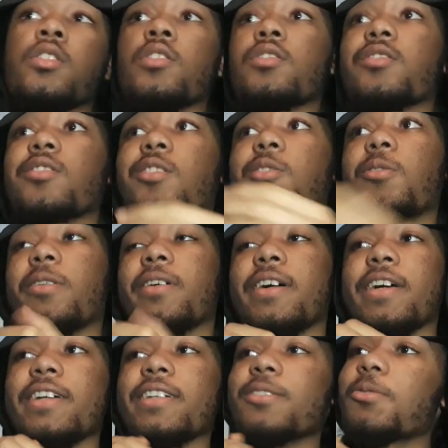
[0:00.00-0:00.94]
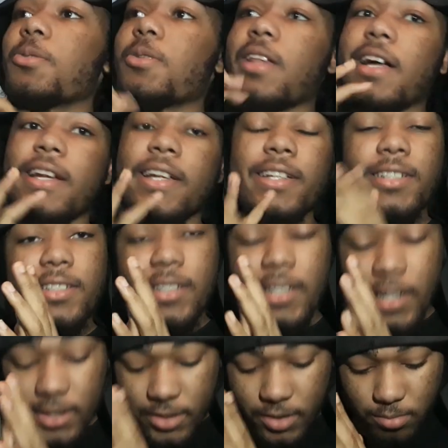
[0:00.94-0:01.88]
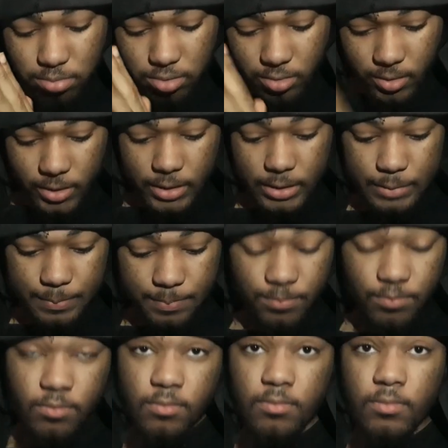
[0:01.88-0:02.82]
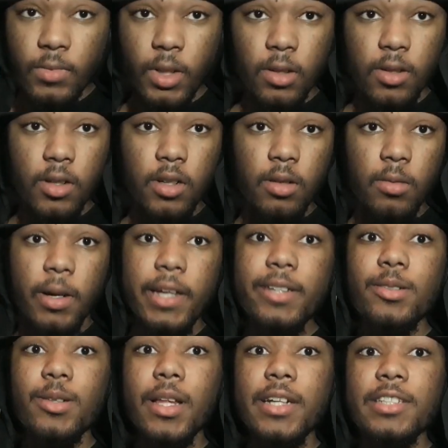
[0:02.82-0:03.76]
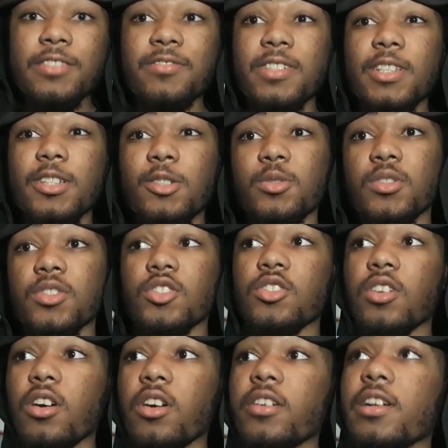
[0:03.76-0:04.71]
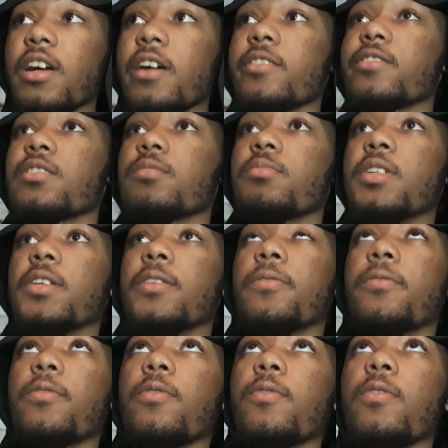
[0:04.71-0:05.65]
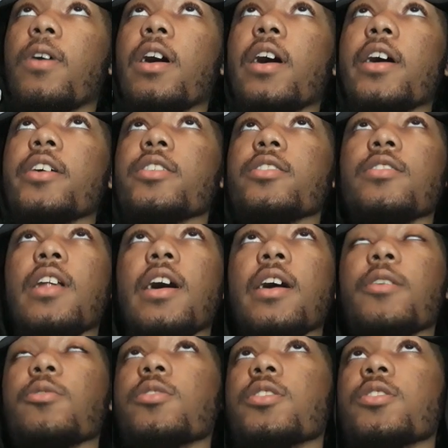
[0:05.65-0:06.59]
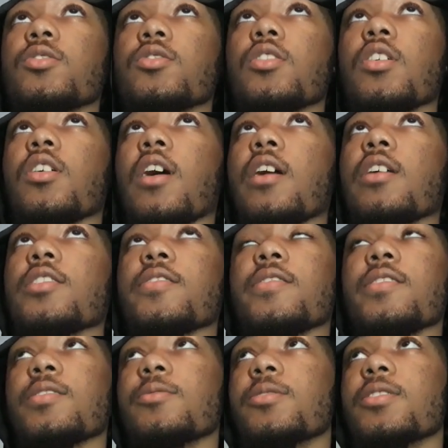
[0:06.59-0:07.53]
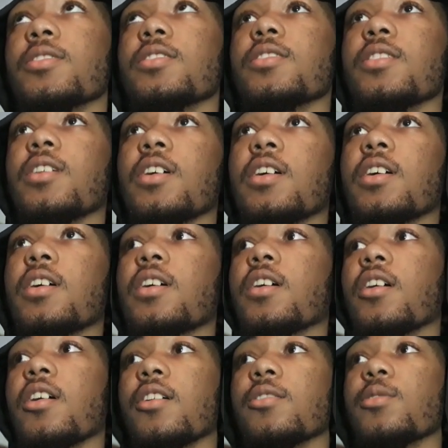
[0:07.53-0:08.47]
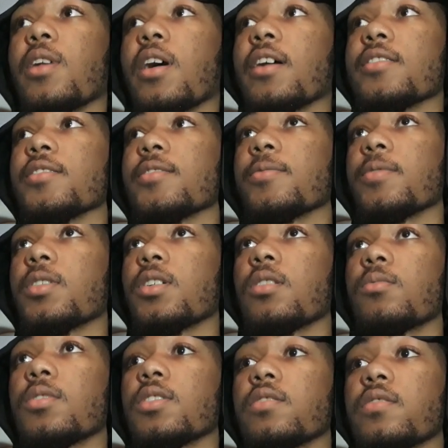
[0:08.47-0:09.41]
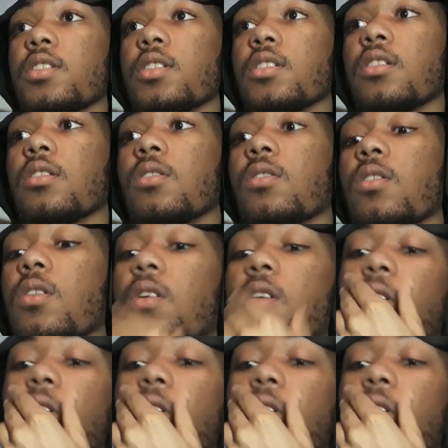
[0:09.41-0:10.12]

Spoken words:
So, I ain't gonna lie, they done got your boy. I ain't gonna lie, this video was starting out to be fire, like, real talk. I was gonna really have some fun with this video.